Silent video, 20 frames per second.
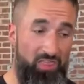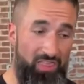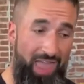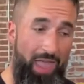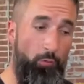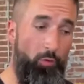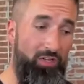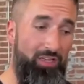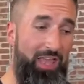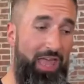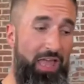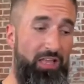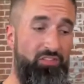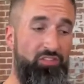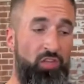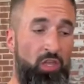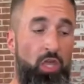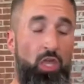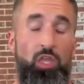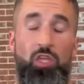that one,
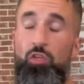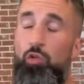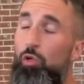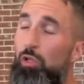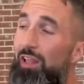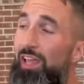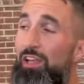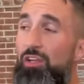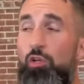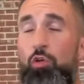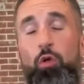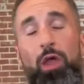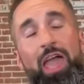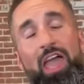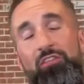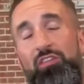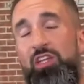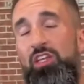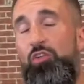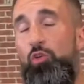guys, you're letting
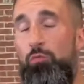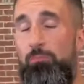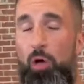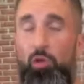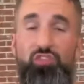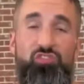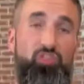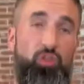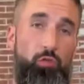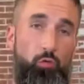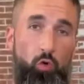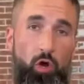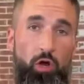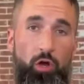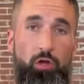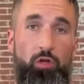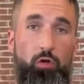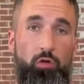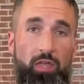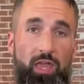gravity do most of the work,
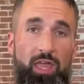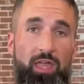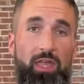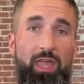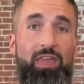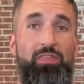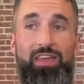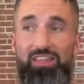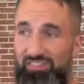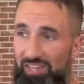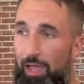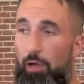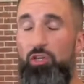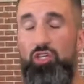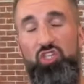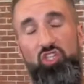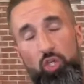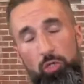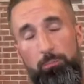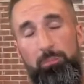okay? And that's how it
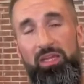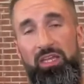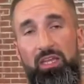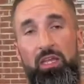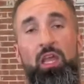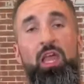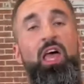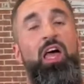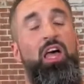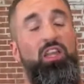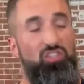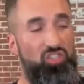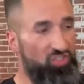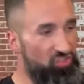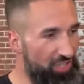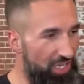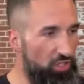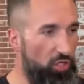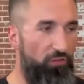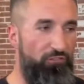should be. Just
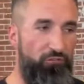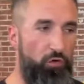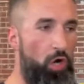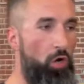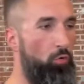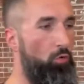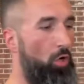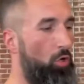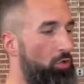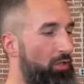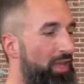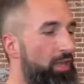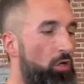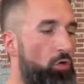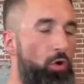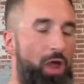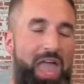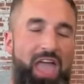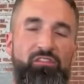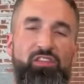like your front roll, let
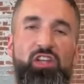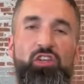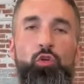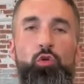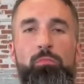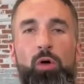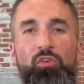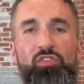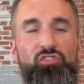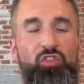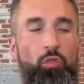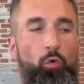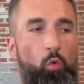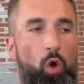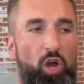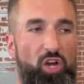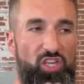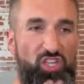gravity do most of the work.